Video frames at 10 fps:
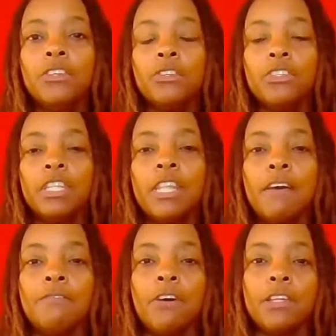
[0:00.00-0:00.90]
So you see
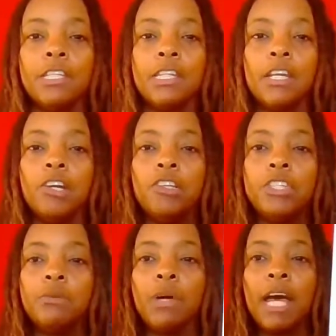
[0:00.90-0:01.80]
that faucet there?
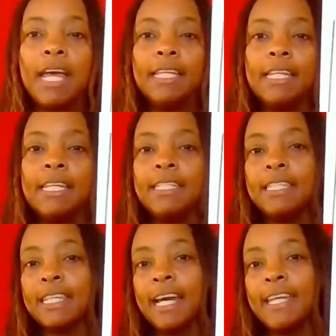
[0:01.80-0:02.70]
See what kind it is?
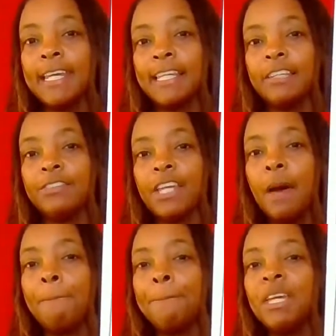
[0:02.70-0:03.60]
It's the kind that lifts
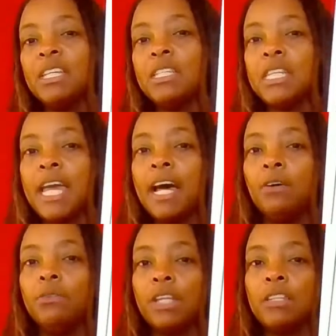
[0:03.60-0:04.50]
up and down.